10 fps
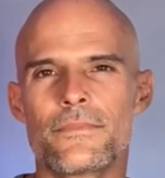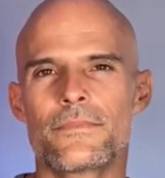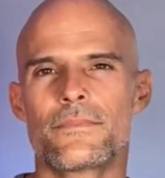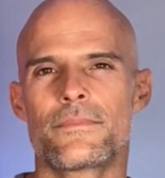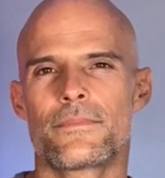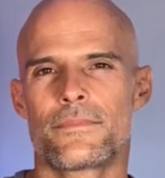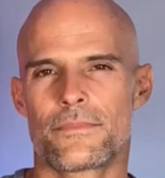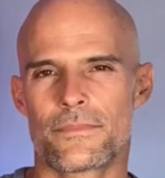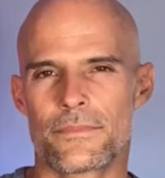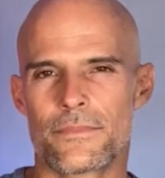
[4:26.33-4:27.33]

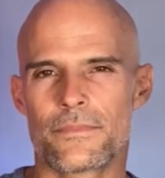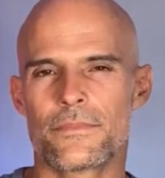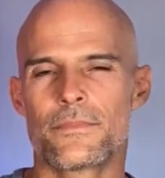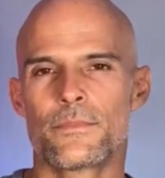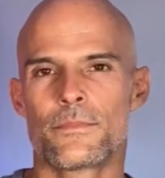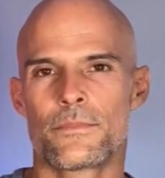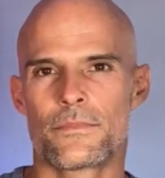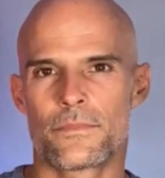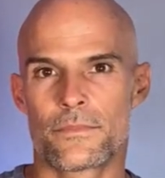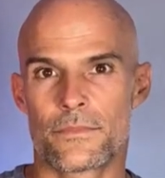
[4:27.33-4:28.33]

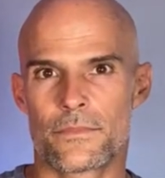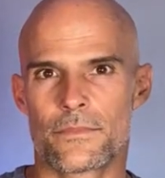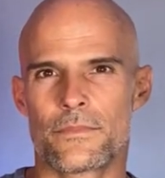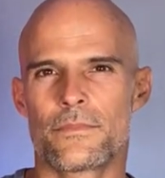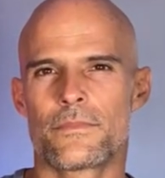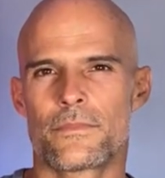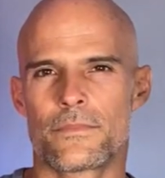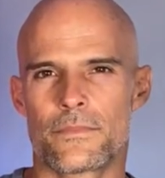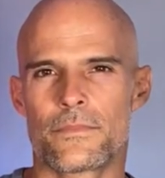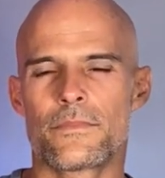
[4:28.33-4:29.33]

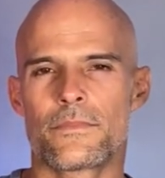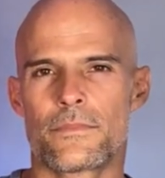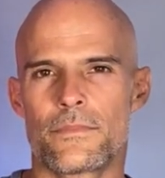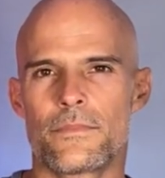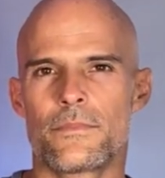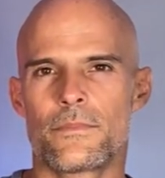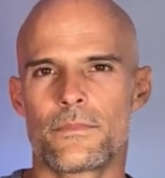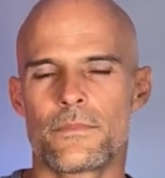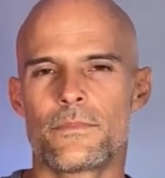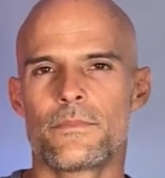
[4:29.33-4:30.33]

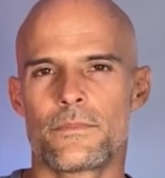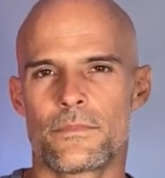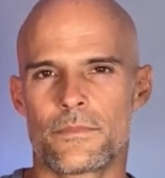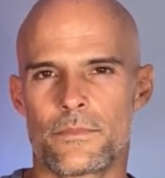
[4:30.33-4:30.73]
No words are spoken by the person on screen.